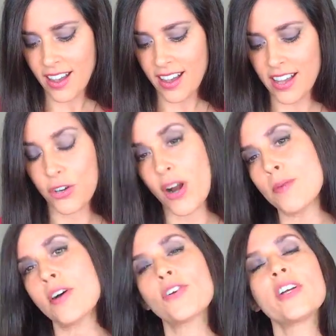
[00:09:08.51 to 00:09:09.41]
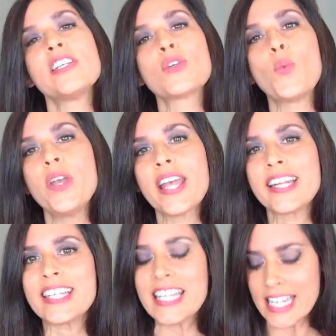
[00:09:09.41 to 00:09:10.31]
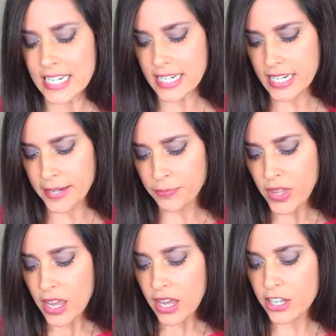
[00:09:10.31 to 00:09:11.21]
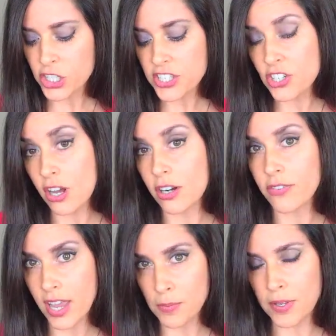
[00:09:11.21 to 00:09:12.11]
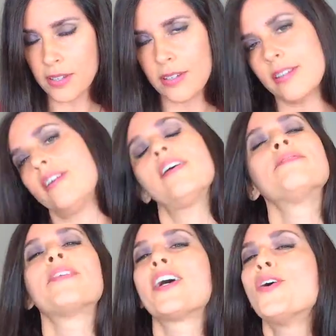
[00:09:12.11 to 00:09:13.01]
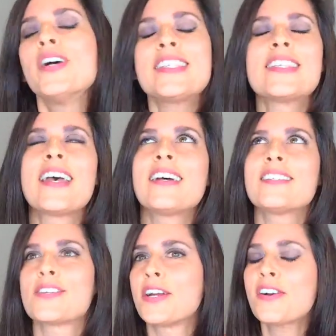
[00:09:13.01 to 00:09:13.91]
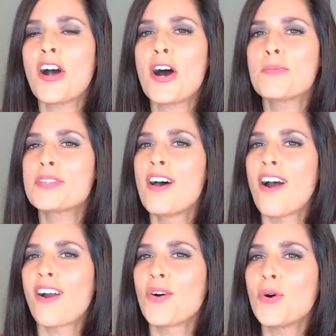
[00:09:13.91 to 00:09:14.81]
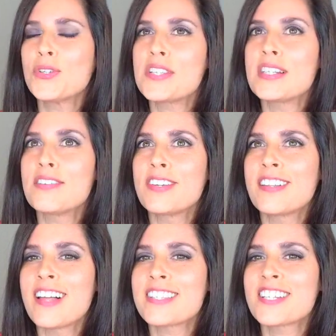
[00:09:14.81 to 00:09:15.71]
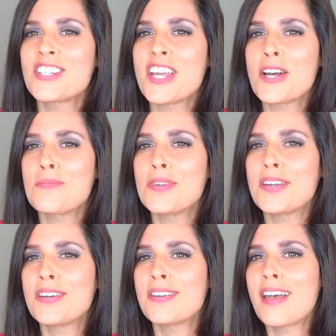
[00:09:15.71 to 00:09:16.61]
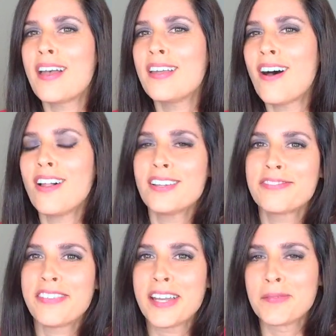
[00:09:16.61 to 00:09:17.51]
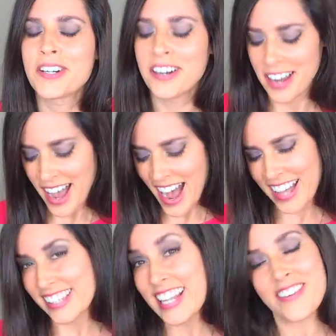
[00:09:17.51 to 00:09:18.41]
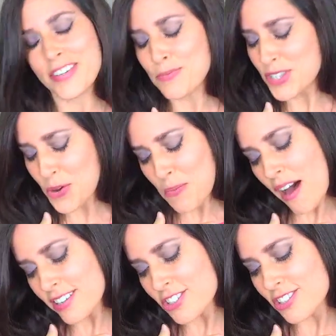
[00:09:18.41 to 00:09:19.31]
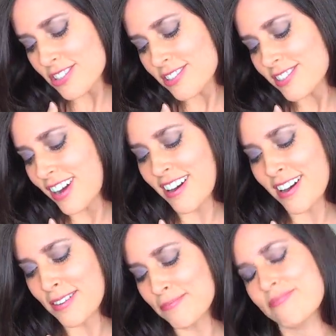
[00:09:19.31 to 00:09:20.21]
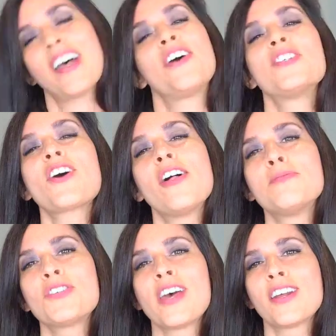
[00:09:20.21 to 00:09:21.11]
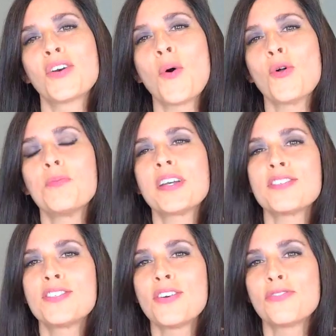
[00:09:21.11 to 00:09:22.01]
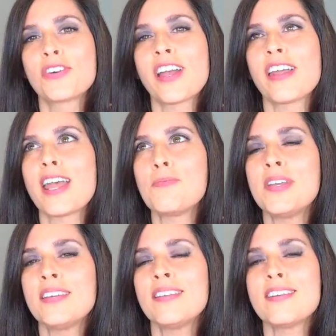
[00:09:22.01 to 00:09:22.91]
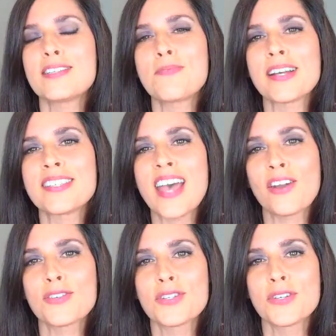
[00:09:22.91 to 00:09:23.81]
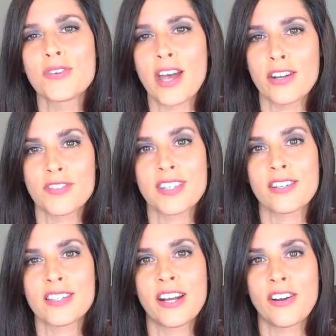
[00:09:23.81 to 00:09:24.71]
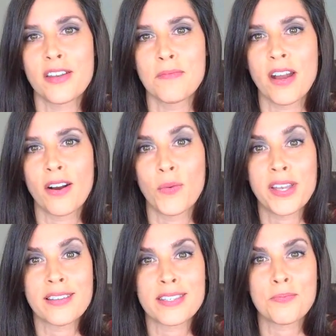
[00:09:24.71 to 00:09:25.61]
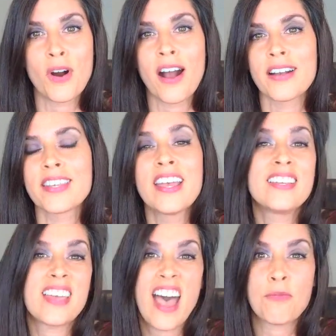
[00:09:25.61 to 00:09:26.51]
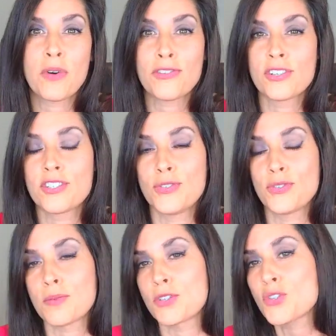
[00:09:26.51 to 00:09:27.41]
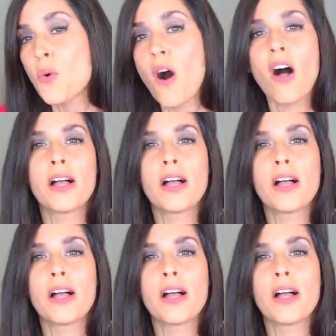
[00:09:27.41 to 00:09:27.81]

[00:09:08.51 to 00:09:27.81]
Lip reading: Grandmother is Weekend and Indy. She's a daughter of AP Indy. I always say it, so here it comes. Our oldest living classic champion and Hall of Famer. I love him so much. I always call him Genetic Gold because don't forget, AP Indy is by Seattle Slew and out of a Secretariat mare, Weekend Surprise. He's a half-brother to Summer Squall.